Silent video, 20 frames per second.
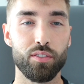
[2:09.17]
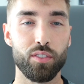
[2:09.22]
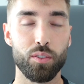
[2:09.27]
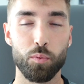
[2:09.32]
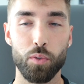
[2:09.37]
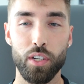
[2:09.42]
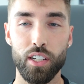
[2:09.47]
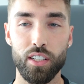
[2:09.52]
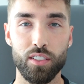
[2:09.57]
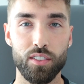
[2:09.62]

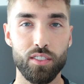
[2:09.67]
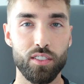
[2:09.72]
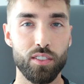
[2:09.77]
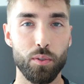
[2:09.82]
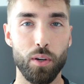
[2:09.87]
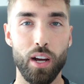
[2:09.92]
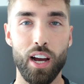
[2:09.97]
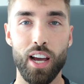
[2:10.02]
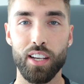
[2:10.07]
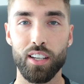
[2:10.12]
different ways
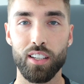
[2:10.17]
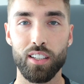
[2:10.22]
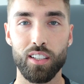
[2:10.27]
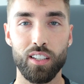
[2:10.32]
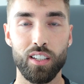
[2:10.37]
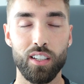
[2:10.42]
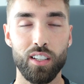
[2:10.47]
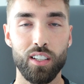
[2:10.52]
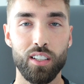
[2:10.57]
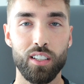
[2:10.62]
to hide
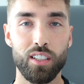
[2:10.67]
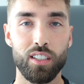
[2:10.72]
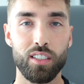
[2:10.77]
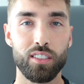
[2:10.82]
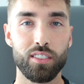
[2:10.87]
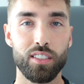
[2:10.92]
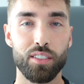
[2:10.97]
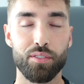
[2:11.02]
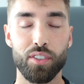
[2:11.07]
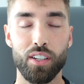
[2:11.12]
it,
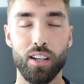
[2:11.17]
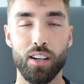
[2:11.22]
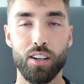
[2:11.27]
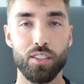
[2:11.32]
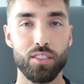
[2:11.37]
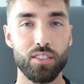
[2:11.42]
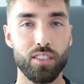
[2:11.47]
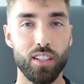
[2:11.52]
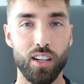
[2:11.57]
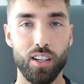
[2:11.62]
uh, different
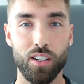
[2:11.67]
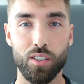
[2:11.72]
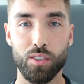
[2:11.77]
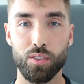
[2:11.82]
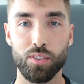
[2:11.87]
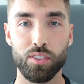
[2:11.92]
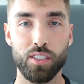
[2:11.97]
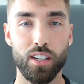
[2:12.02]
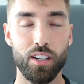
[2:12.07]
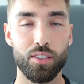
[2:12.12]

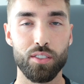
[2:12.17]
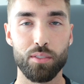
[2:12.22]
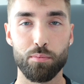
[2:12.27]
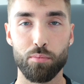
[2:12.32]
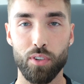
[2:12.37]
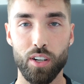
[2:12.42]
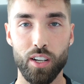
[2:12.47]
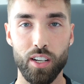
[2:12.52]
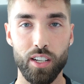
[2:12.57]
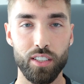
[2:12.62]
hairstyles,
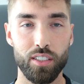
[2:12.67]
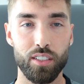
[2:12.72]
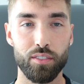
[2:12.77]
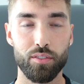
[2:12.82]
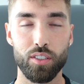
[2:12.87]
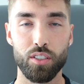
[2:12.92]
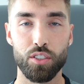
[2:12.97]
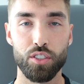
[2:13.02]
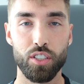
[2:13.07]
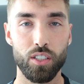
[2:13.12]
hairspray,
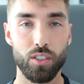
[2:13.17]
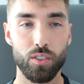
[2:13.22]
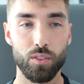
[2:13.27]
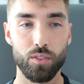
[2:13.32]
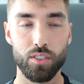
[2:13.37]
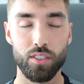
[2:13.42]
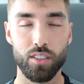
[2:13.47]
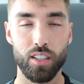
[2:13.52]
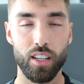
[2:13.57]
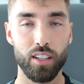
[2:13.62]
different
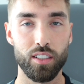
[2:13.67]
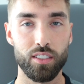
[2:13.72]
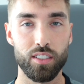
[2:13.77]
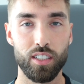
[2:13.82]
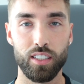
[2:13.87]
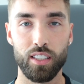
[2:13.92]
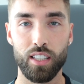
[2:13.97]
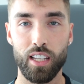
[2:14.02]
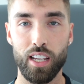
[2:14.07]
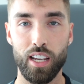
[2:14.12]
gels, things
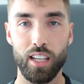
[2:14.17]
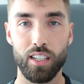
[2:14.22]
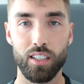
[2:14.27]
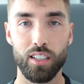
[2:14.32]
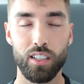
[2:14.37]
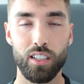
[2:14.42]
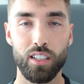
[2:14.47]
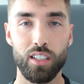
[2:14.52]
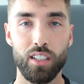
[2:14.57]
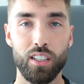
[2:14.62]
like that.